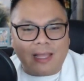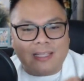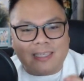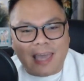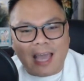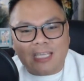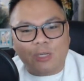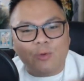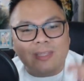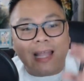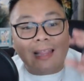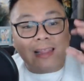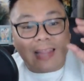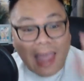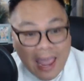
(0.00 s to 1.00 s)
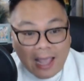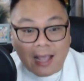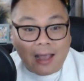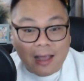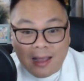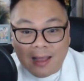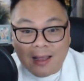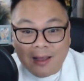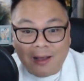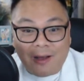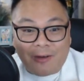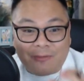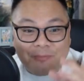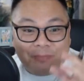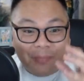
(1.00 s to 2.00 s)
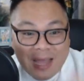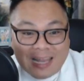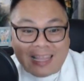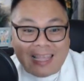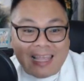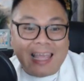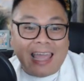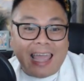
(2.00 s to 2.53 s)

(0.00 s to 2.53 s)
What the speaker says: It's actually the lack of money